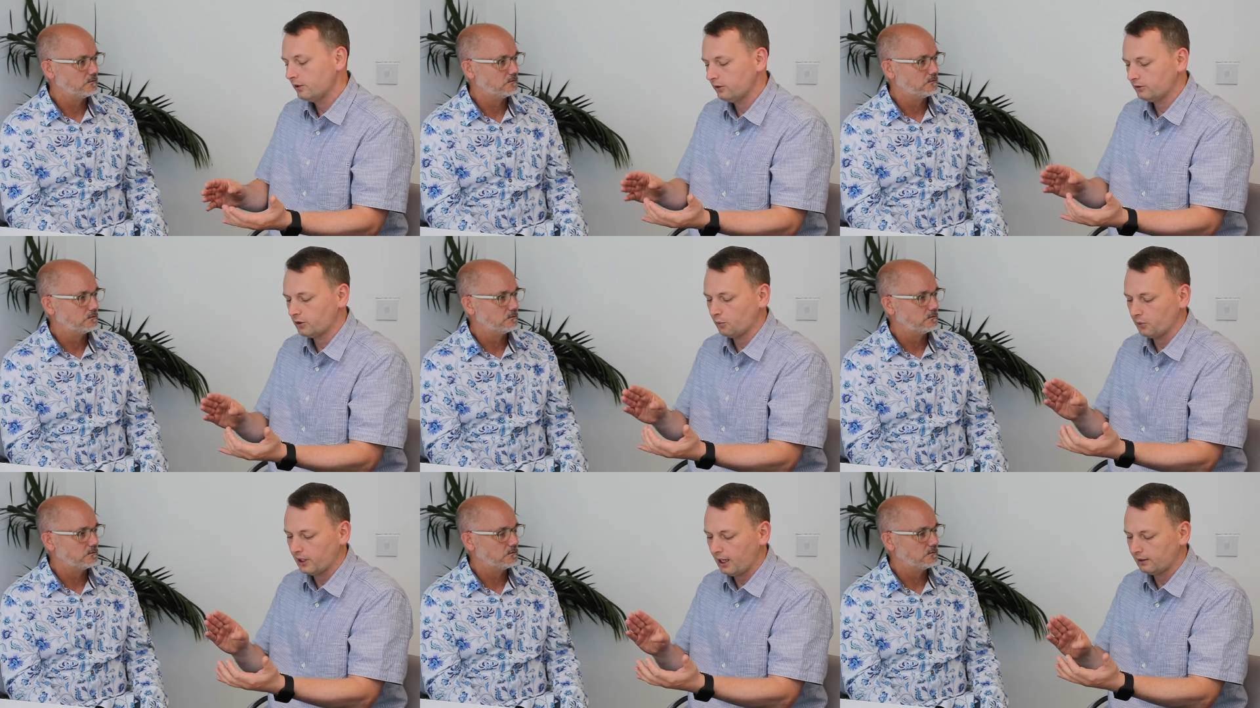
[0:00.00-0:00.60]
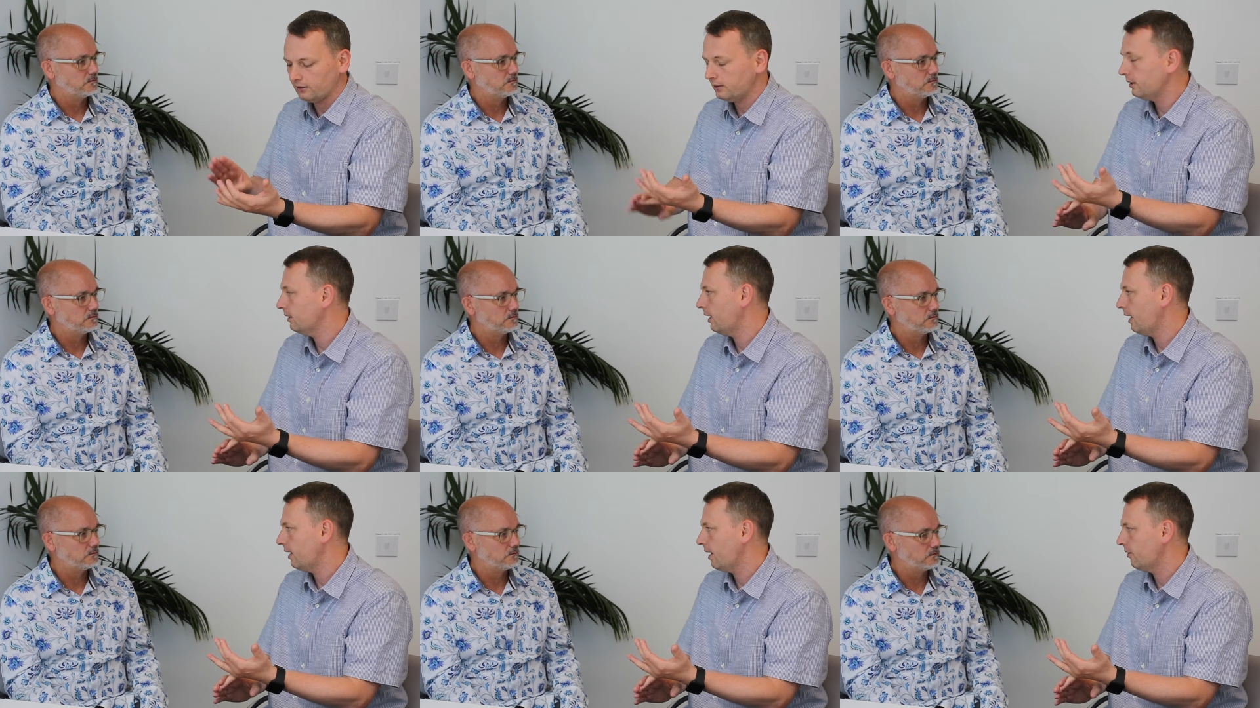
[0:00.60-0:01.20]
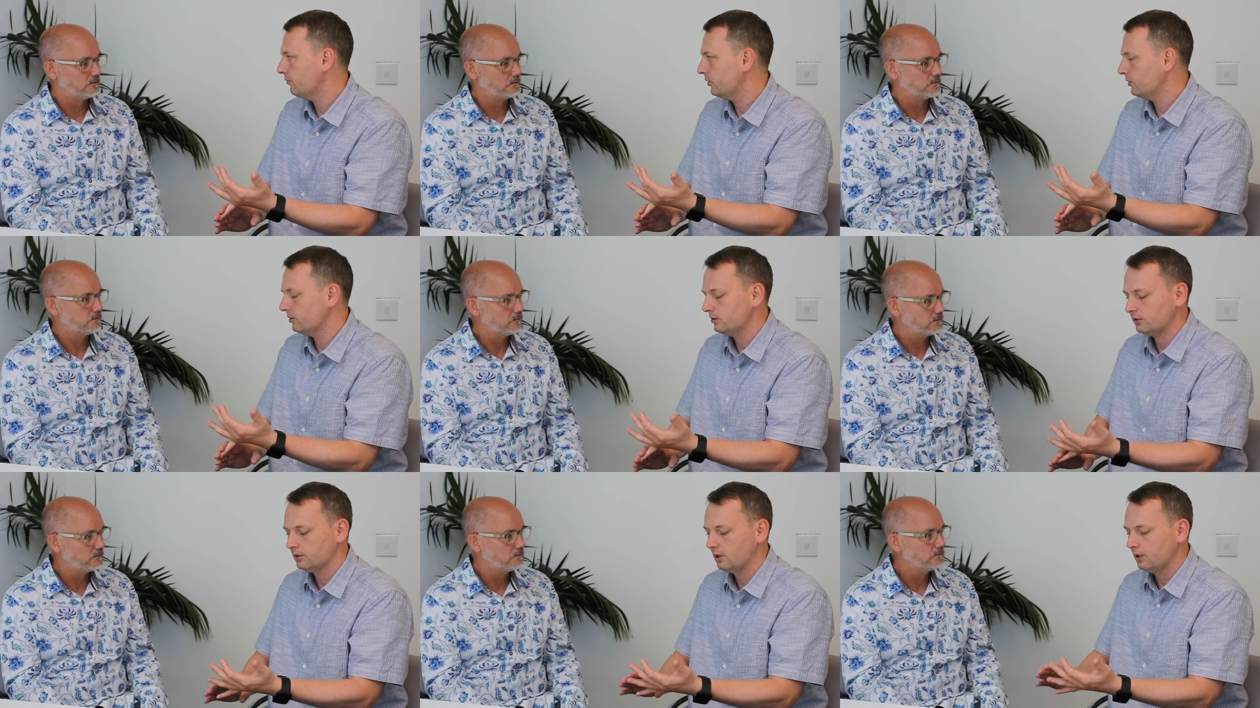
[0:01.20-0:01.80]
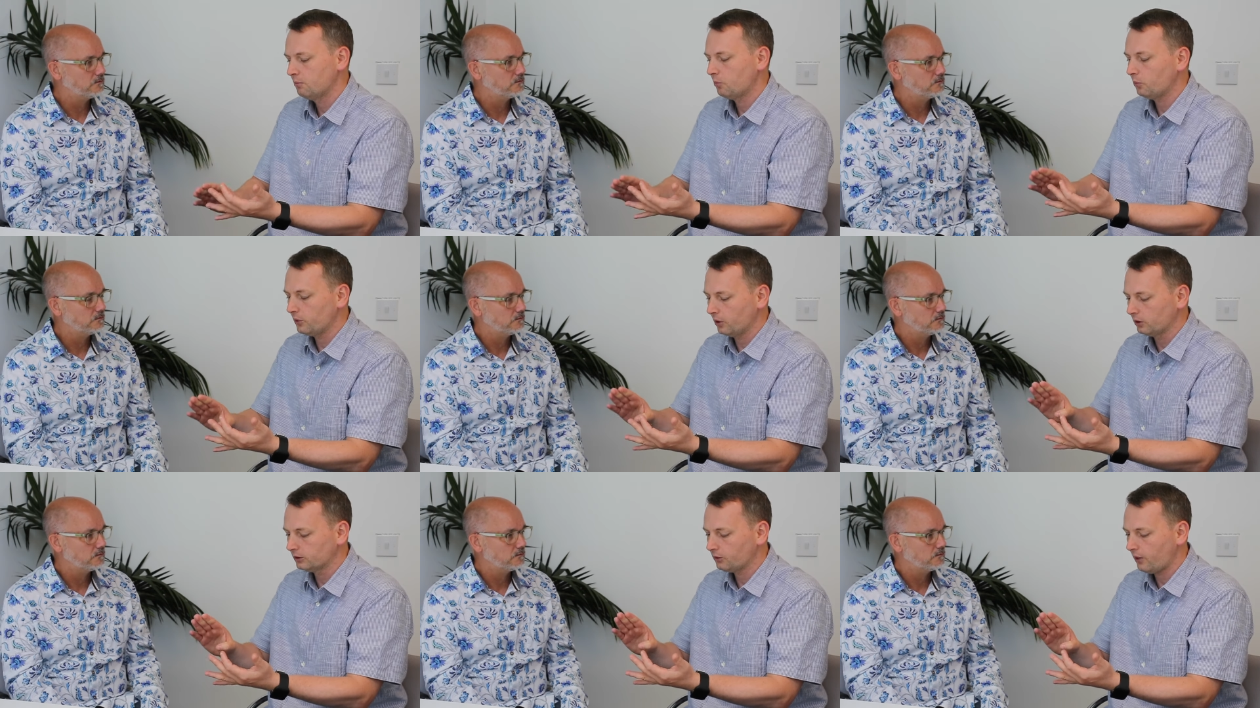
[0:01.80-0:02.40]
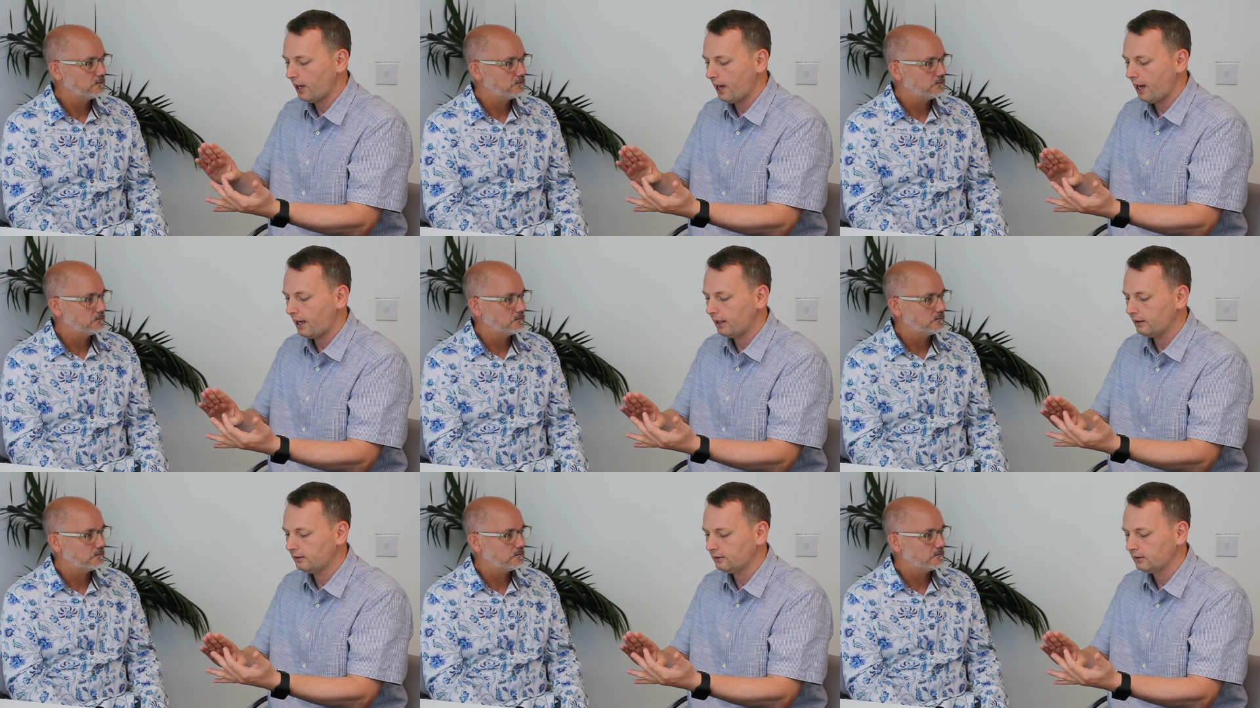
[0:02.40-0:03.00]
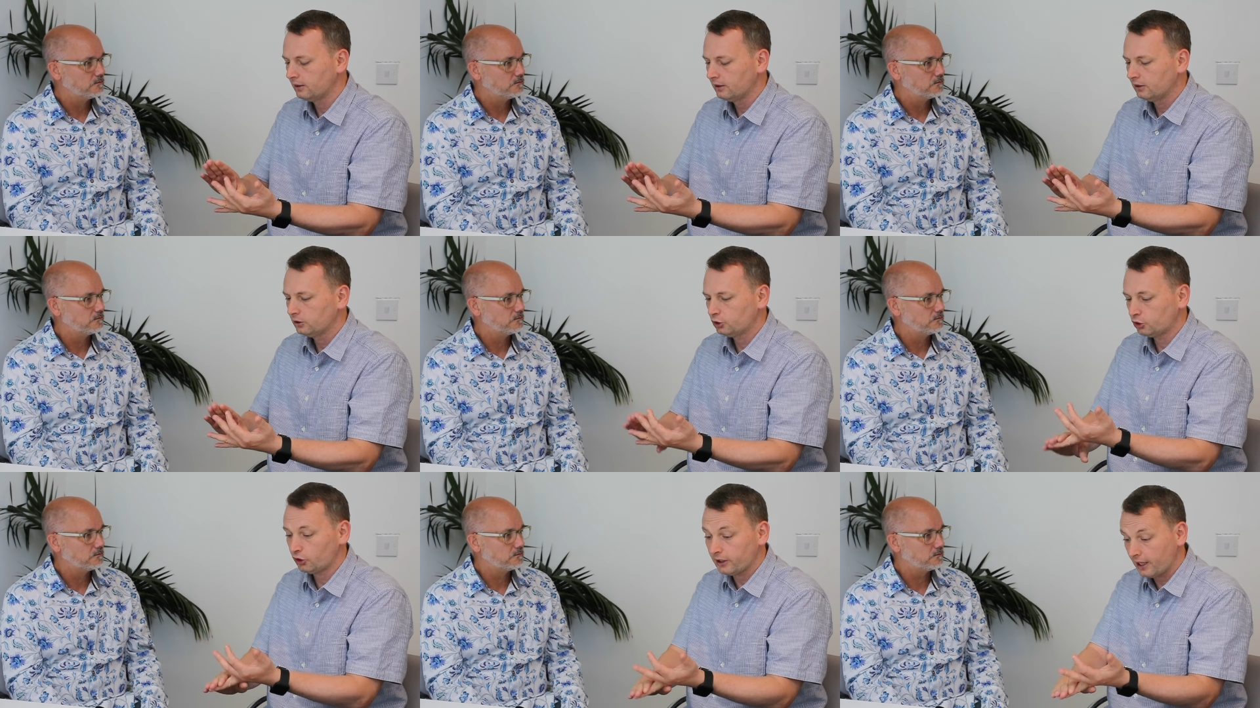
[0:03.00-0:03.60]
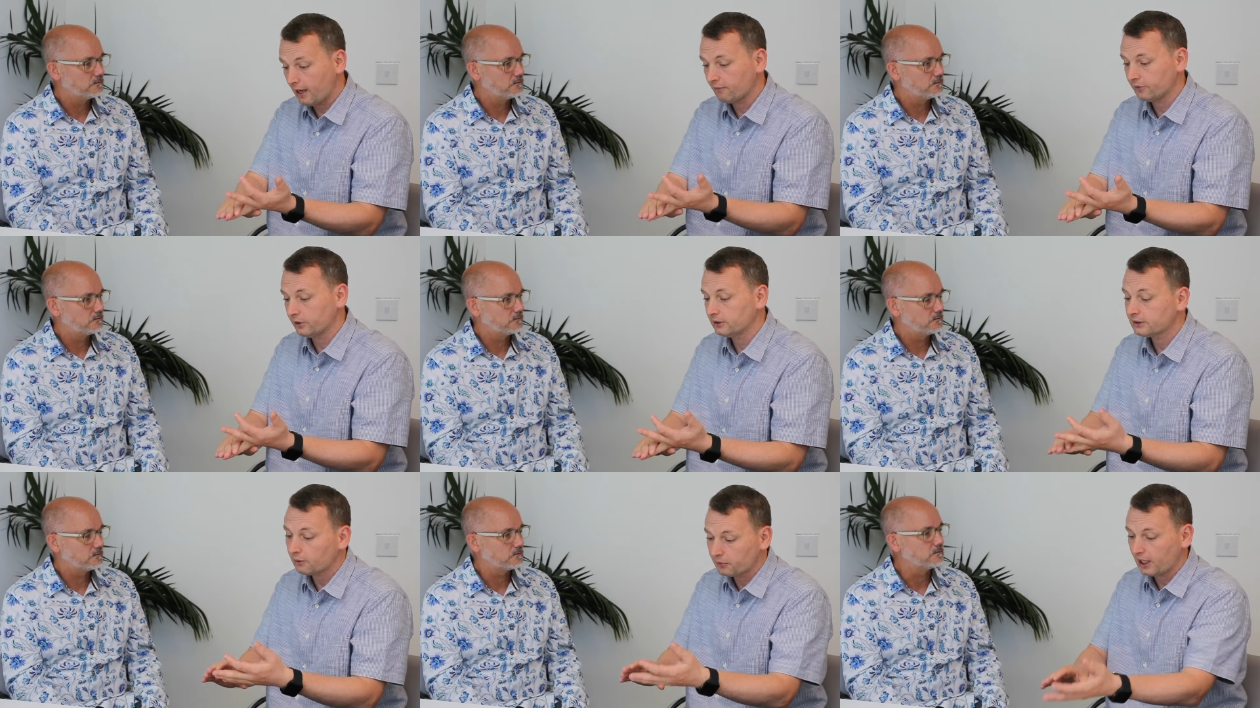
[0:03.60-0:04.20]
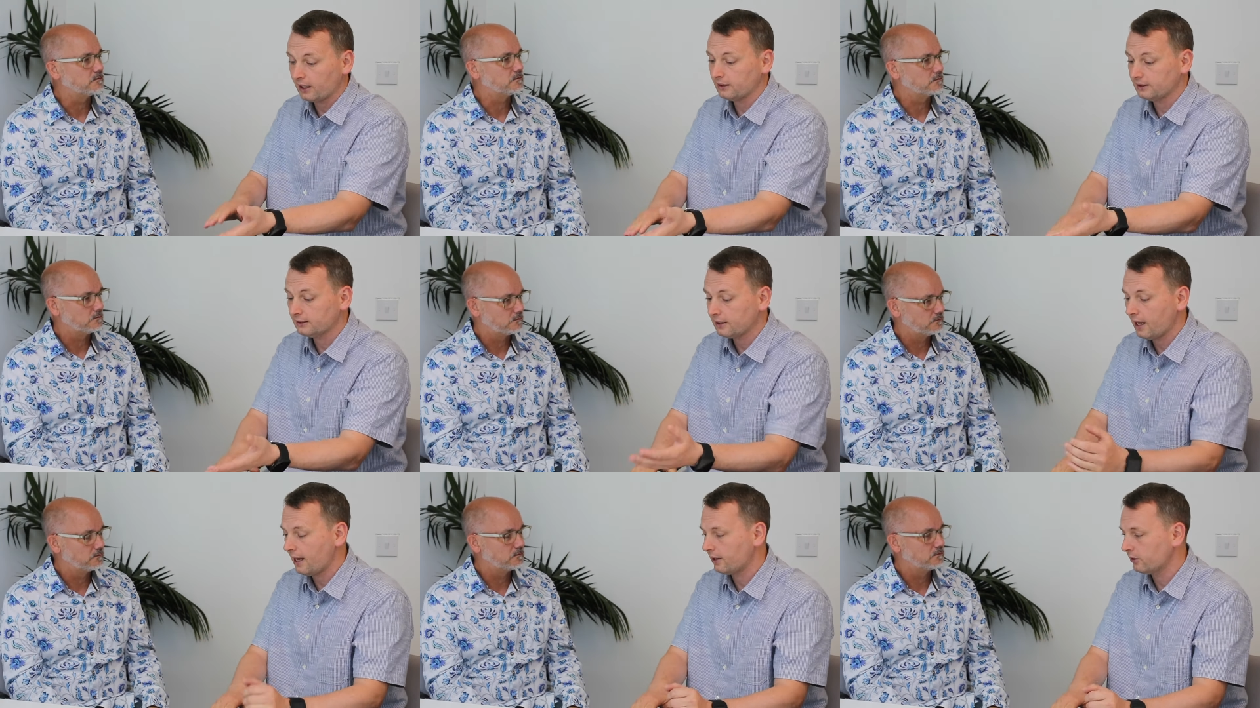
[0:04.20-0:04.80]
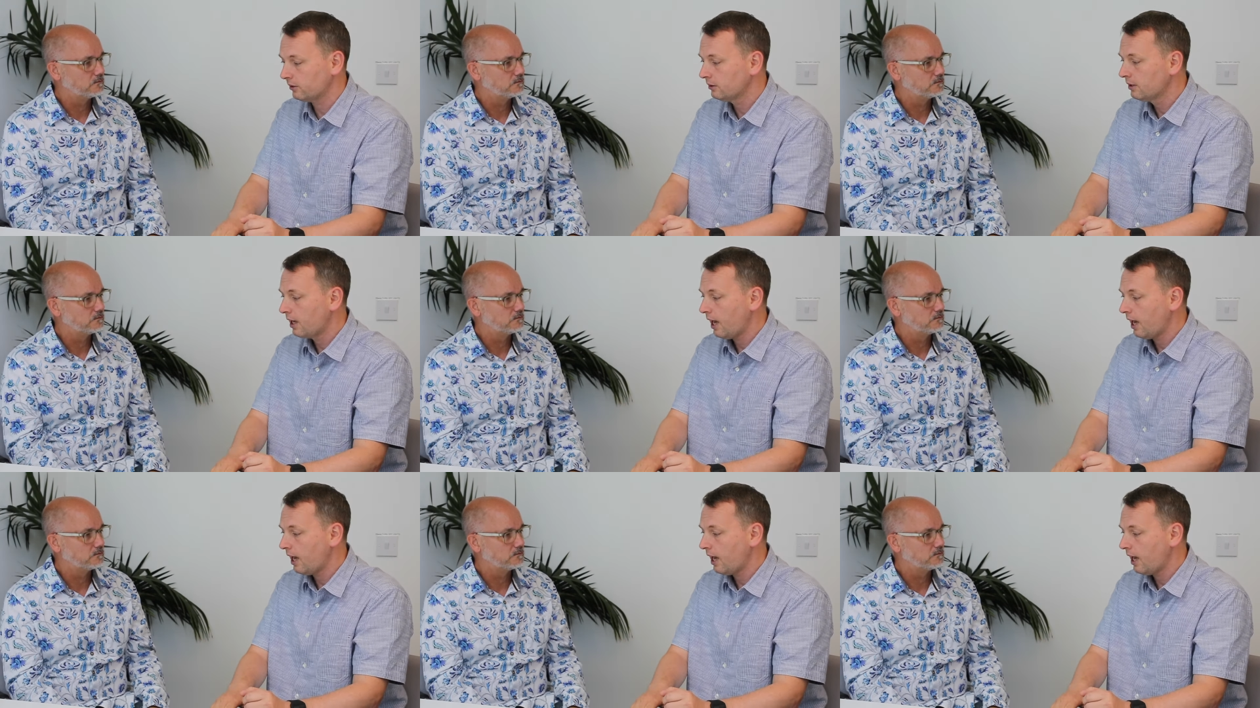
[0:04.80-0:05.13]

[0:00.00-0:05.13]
Speaker 1: So we had DNA evidence, we also had tree evidence, and we had this letter,